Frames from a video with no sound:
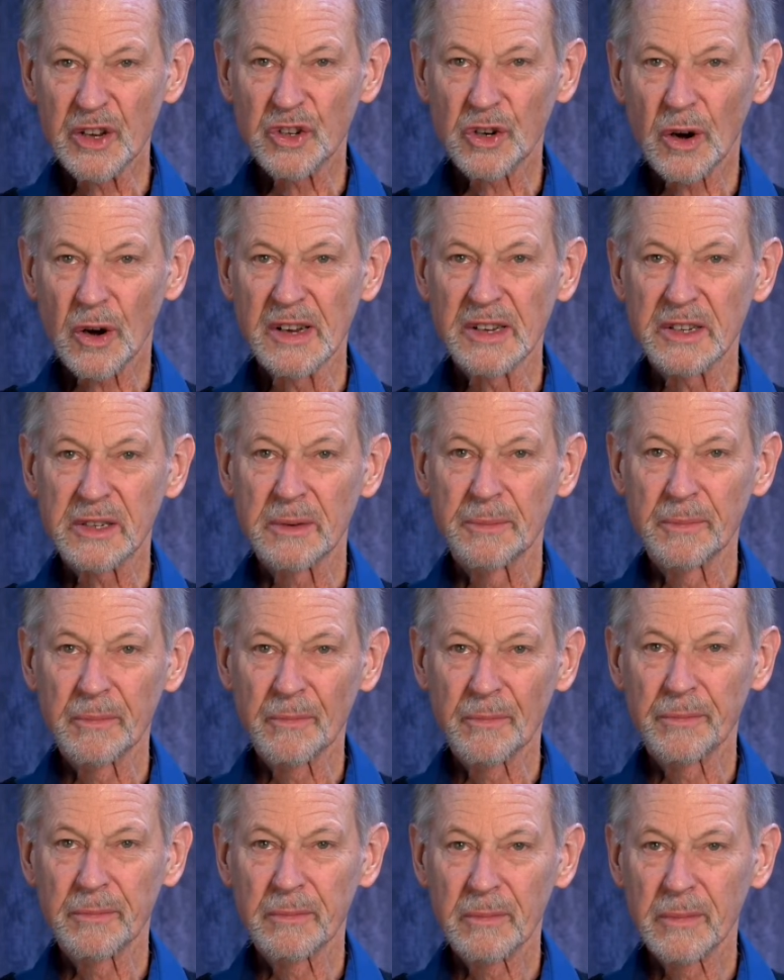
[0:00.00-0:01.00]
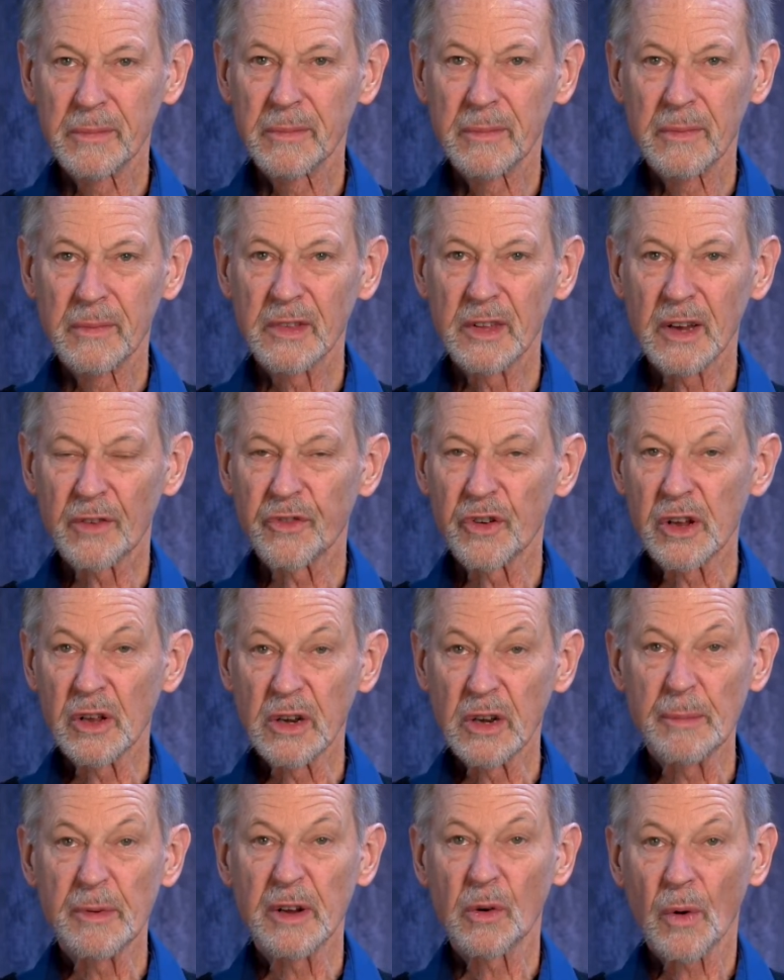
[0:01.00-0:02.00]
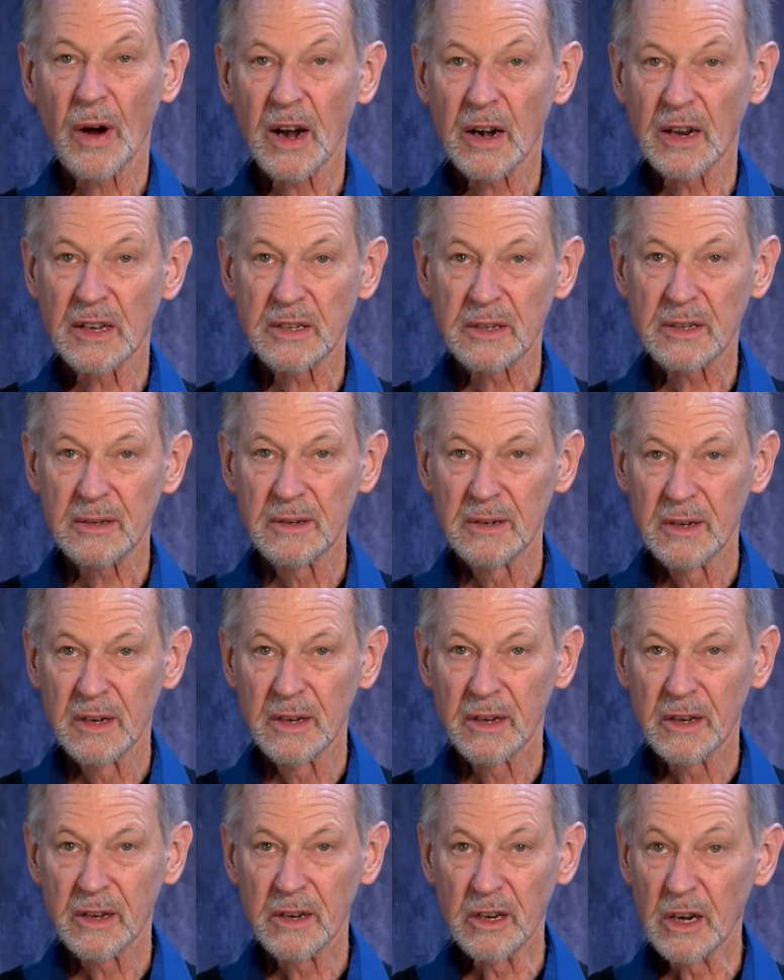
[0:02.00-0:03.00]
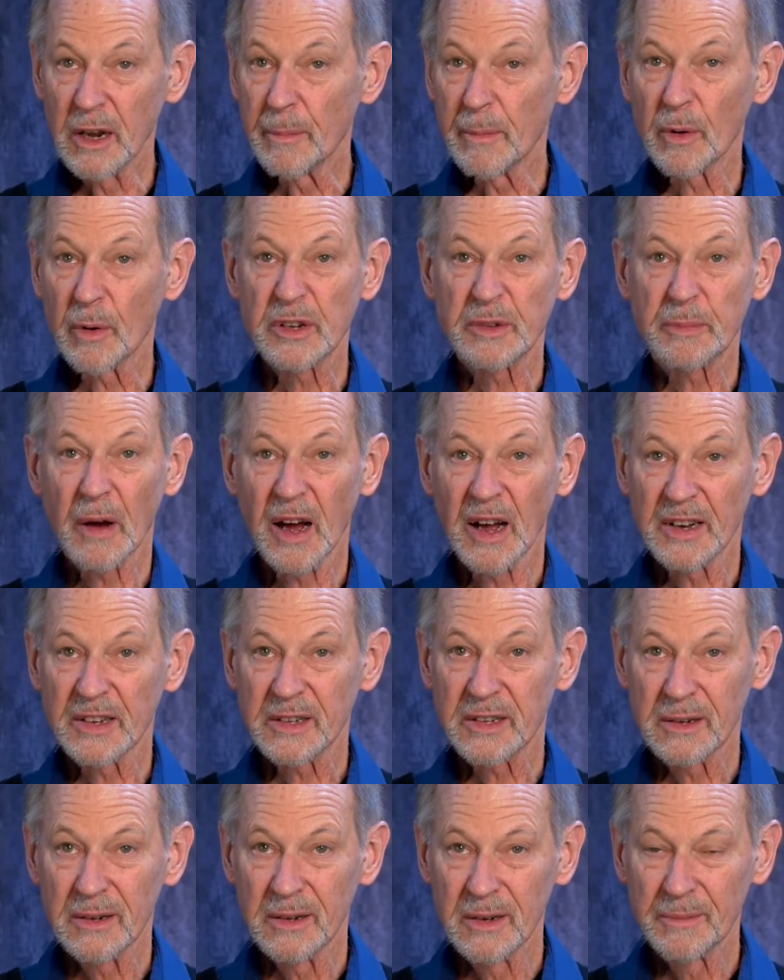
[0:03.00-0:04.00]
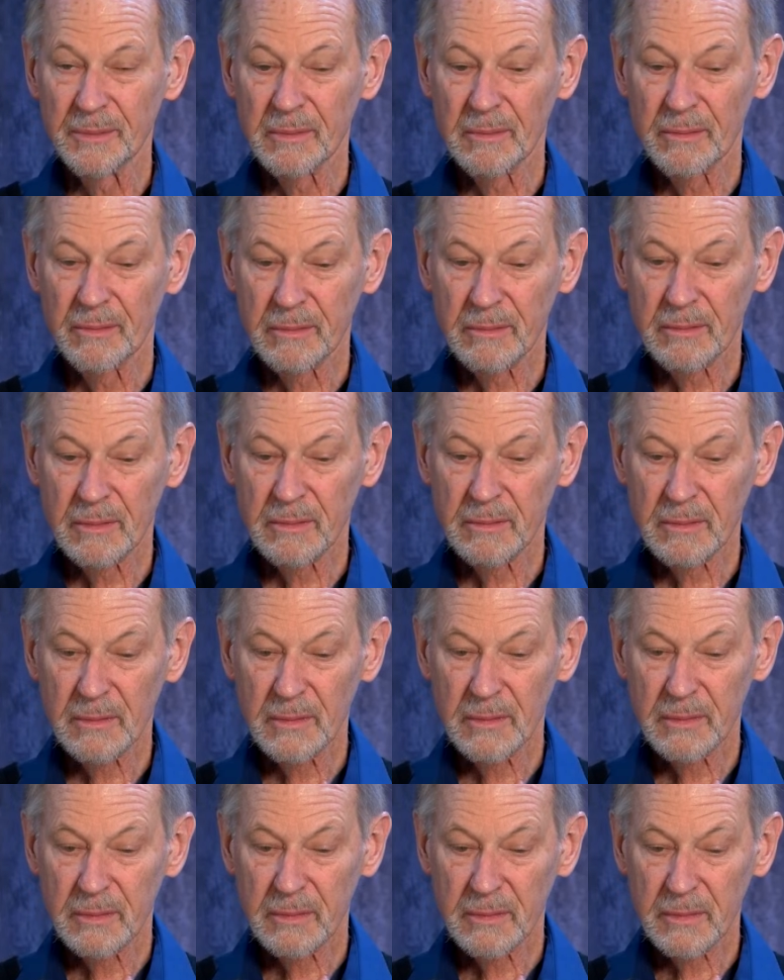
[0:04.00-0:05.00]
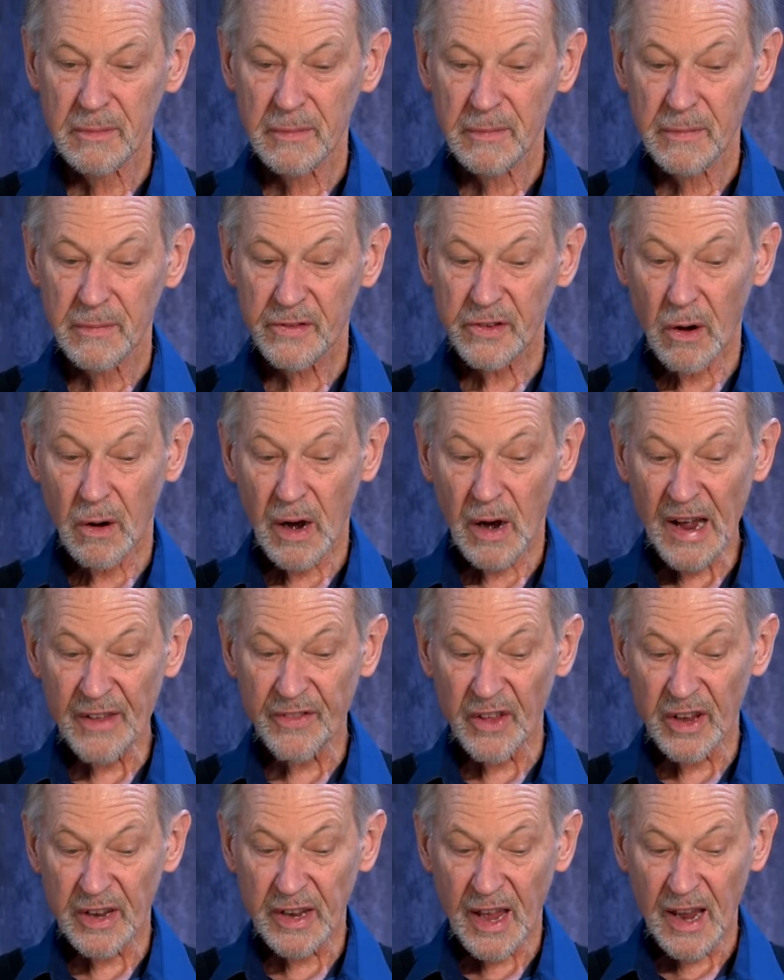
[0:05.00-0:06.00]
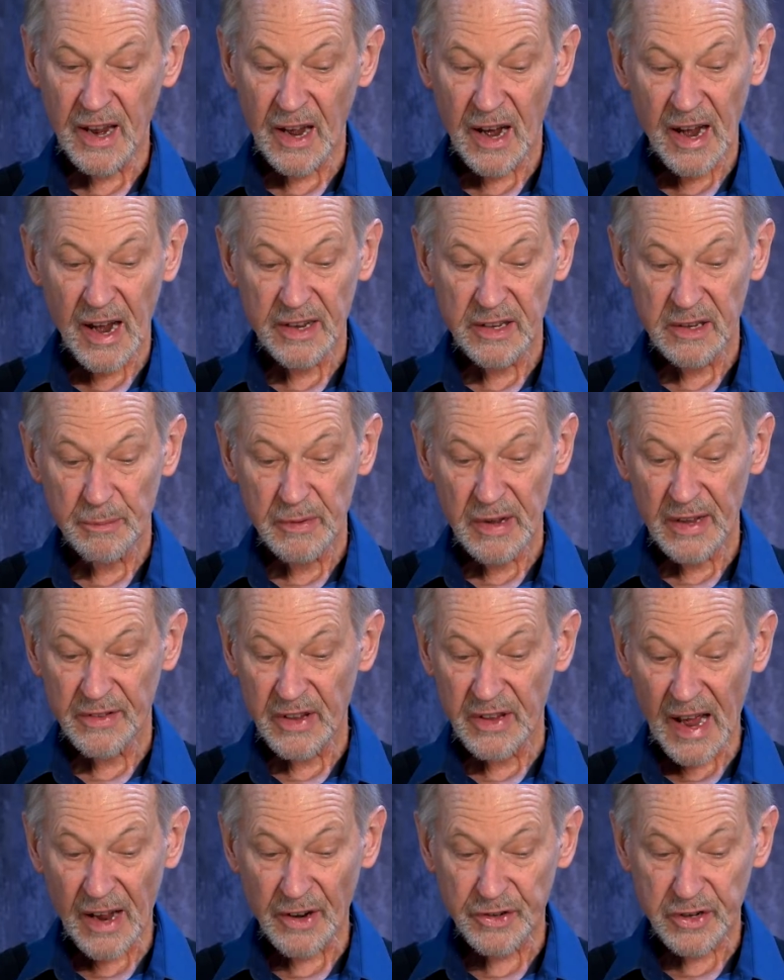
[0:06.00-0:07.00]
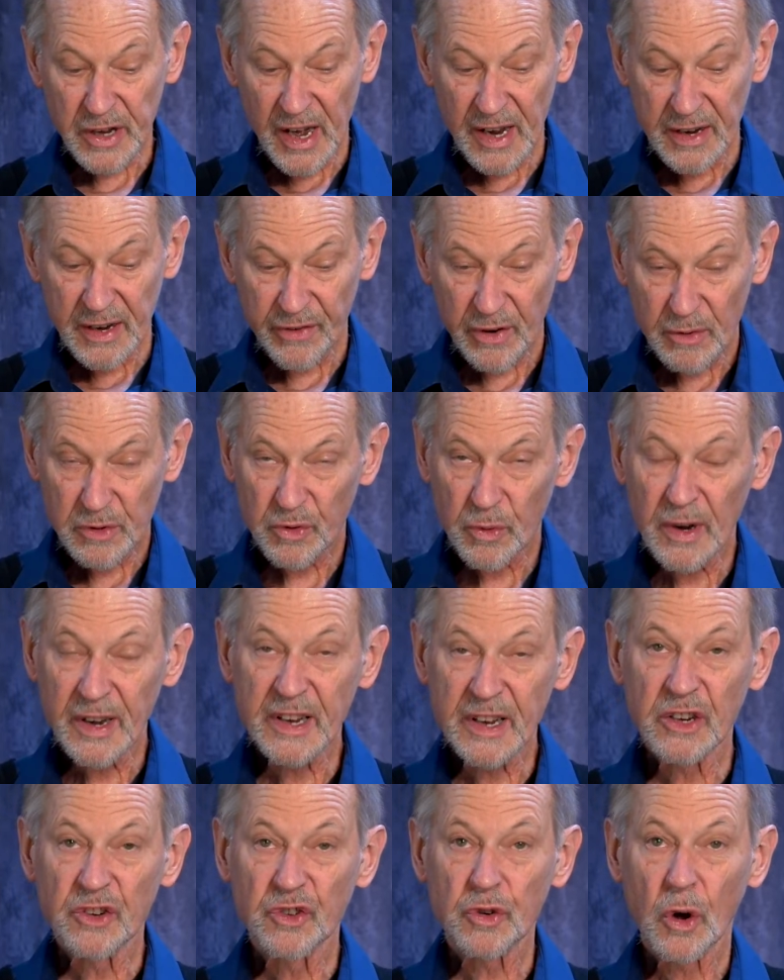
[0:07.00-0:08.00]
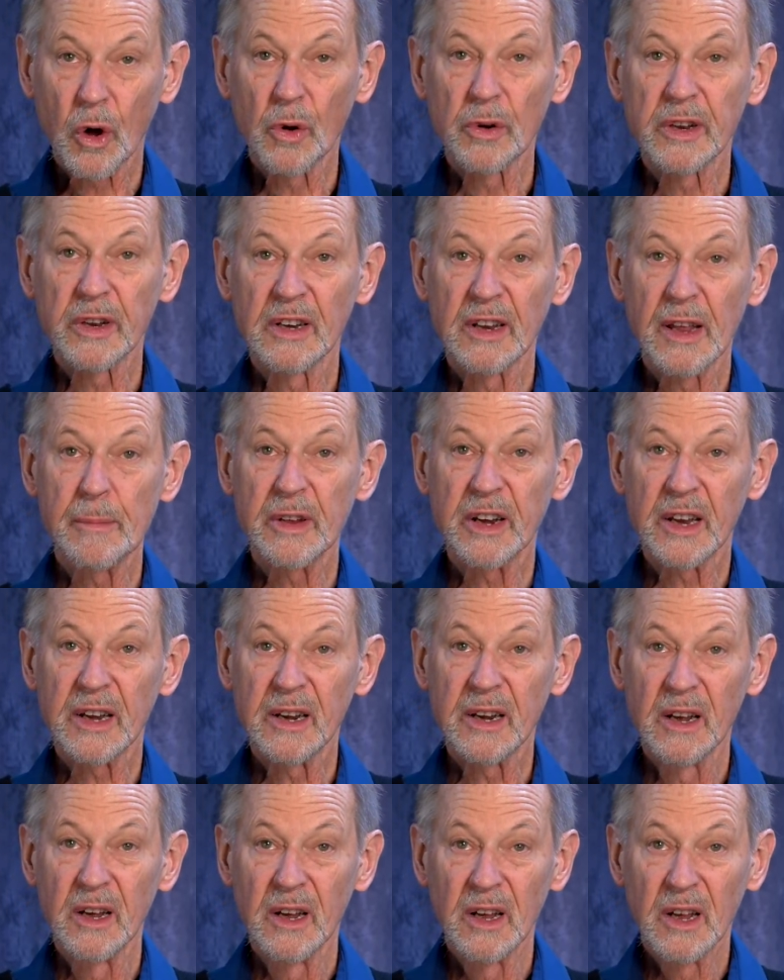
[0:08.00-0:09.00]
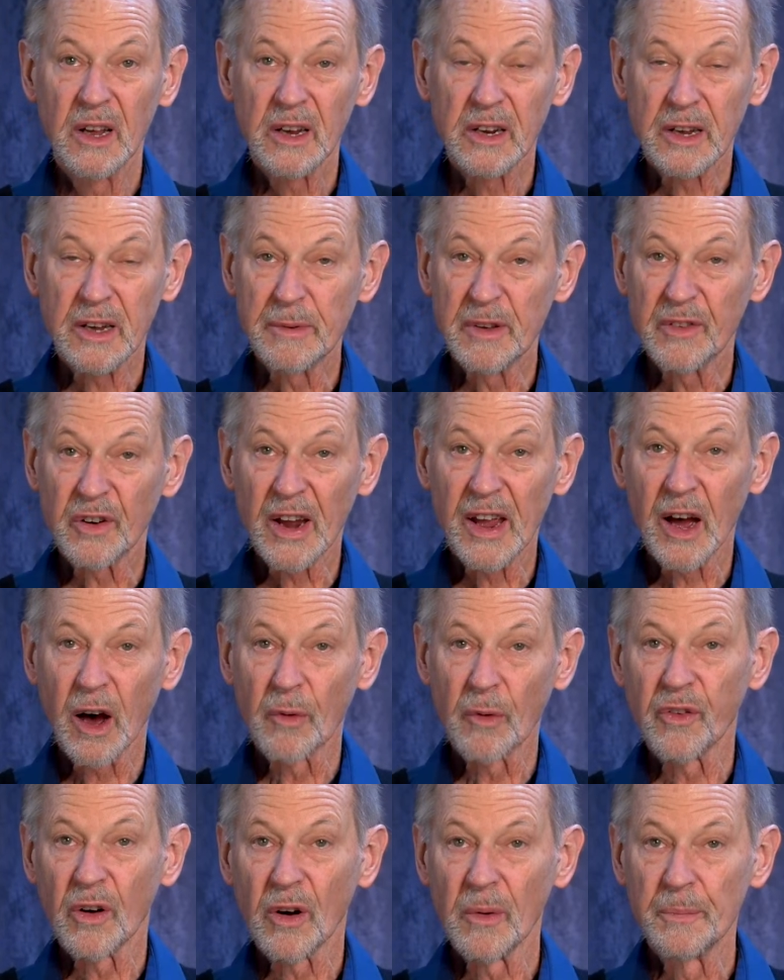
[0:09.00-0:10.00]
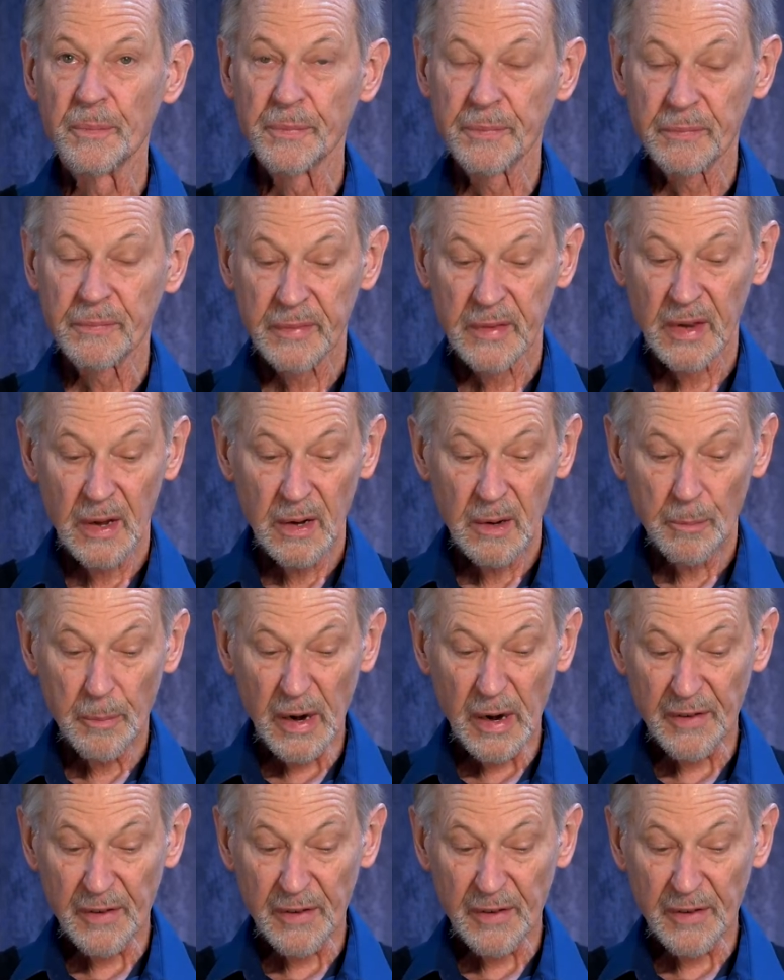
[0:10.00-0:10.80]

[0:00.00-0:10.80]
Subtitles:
You limit choice. Therefore, you limit awareness. You limit response. So I think AI at the outset, if it was really controlled and limited, could be very helpful.